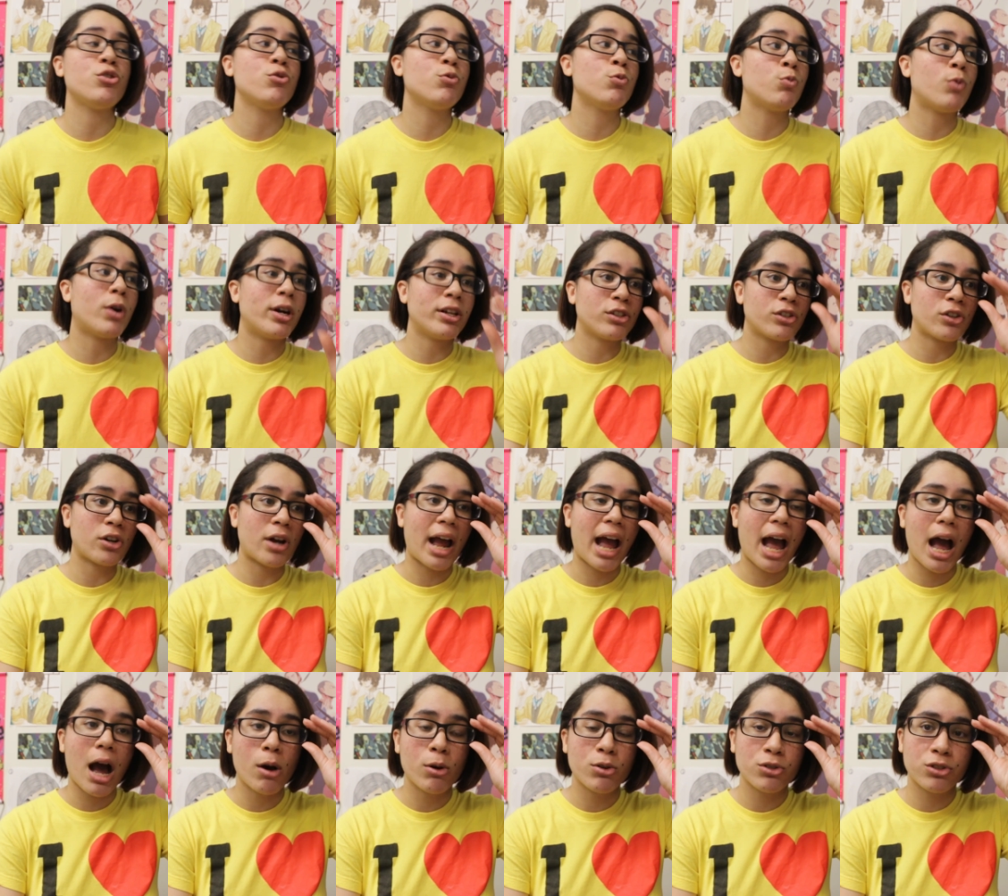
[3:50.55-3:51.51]
You wonder
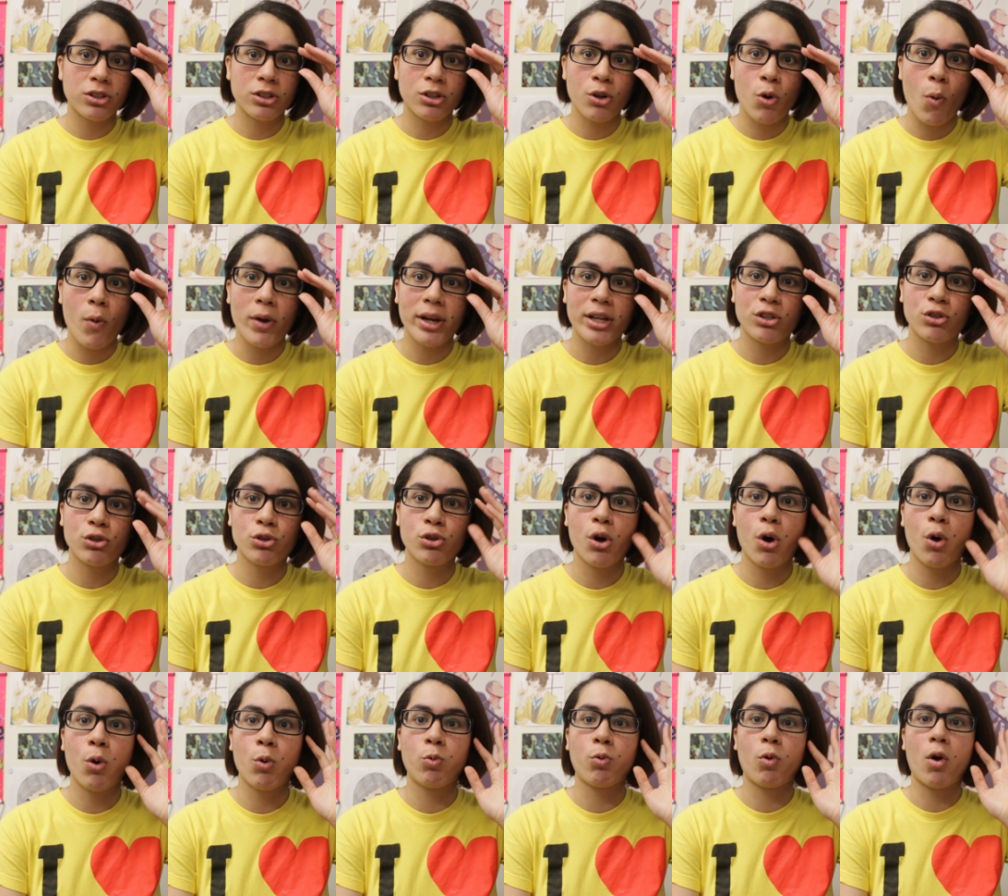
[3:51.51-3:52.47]
how is it going to
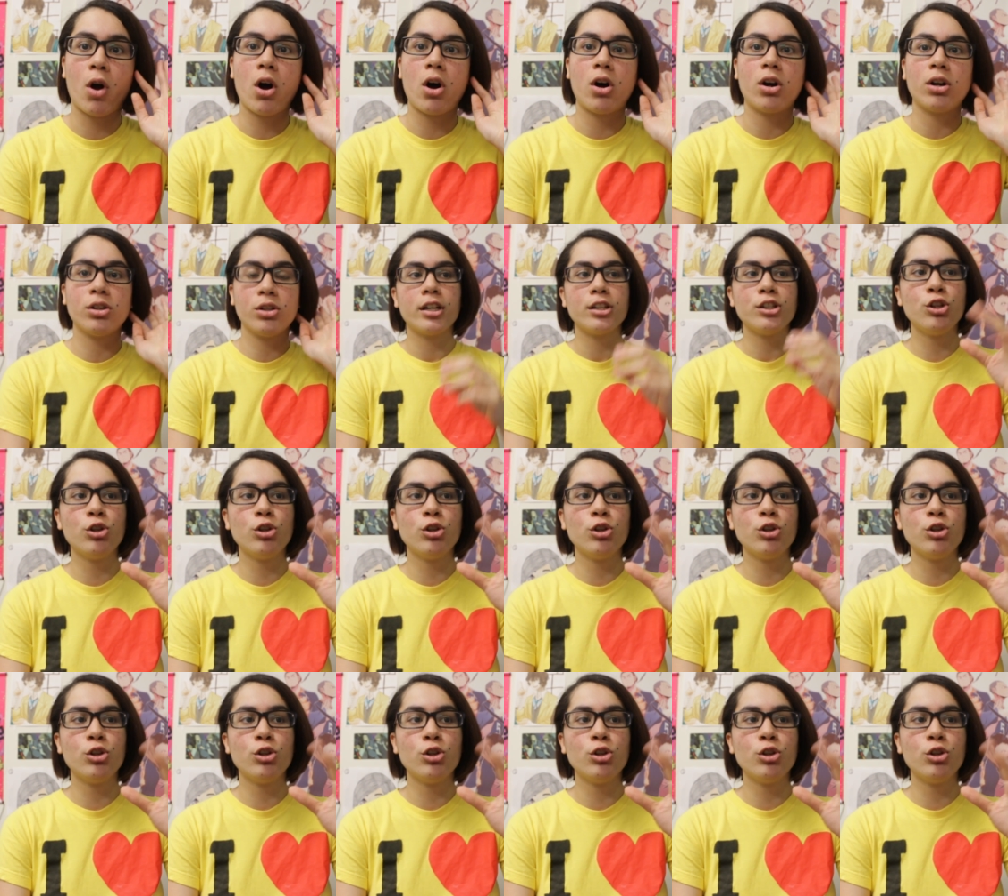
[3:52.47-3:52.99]
go wrong.